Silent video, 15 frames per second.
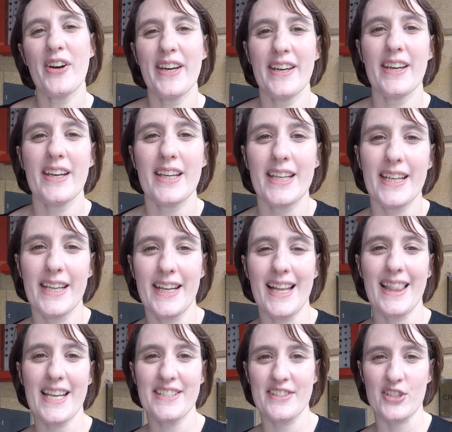are here in
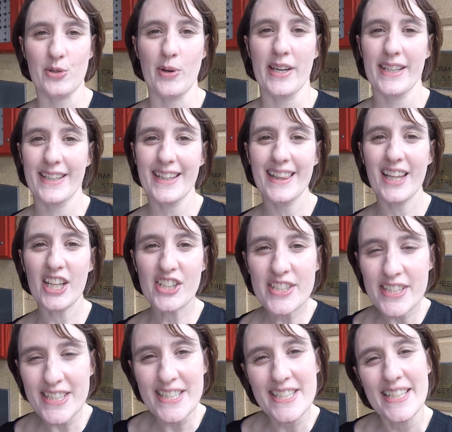Leicester Square in
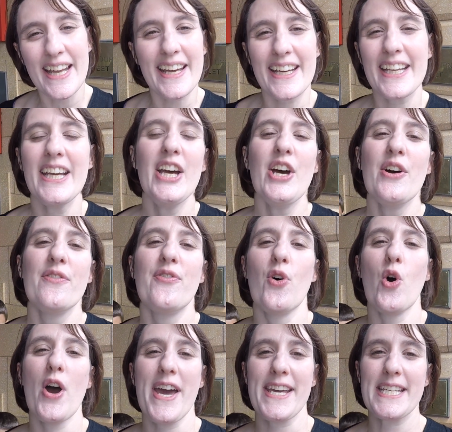London today
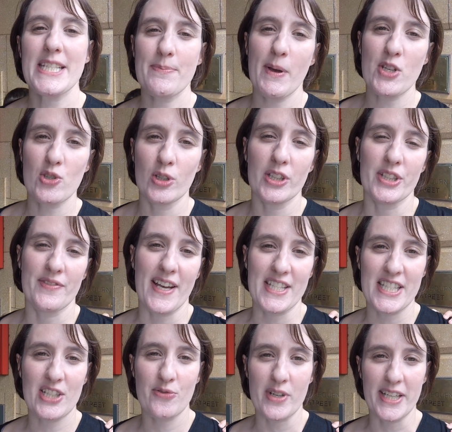for a special
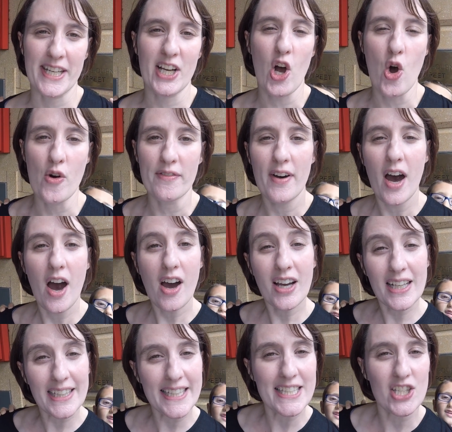advanced screening of
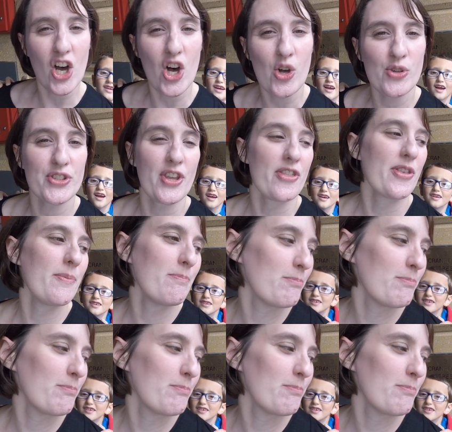Ugly Dolls, the